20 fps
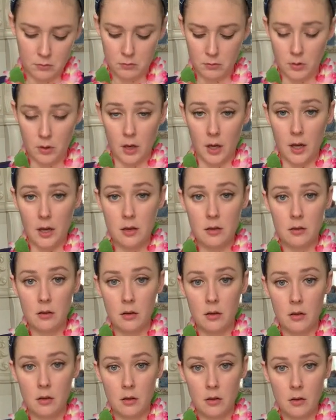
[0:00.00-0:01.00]
Okay,
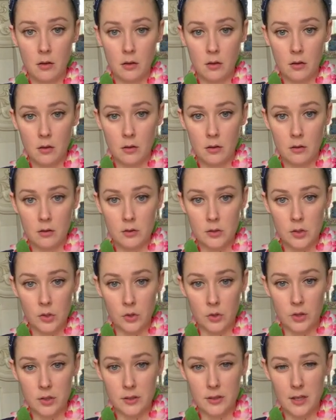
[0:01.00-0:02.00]
so
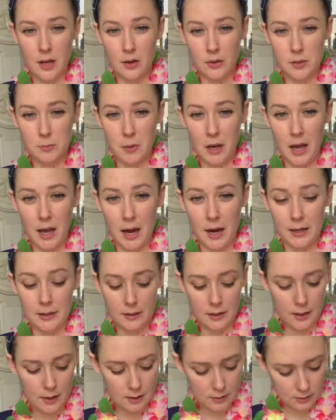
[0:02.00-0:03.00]
you can see how it's behind
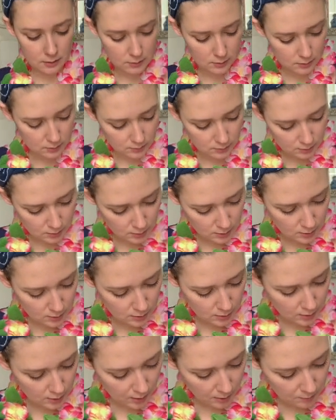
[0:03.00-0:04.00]
that.
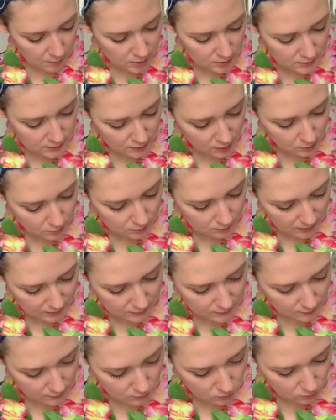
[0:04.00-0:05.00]
I'm going to start with my
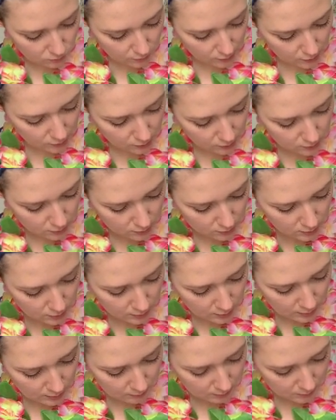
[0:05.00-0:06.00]
sun over here.
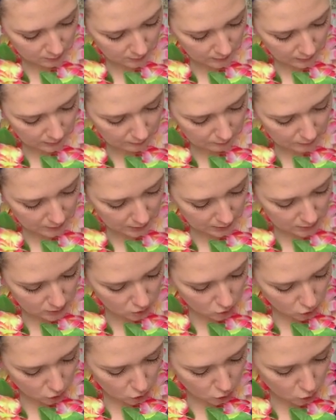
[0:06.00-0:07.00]
I'll make a big
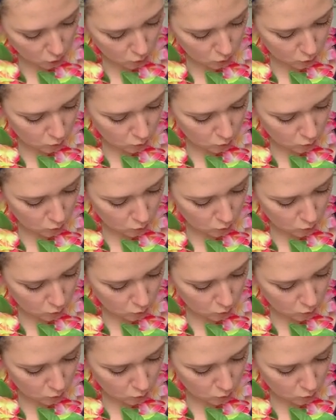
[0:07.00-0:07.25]
circle.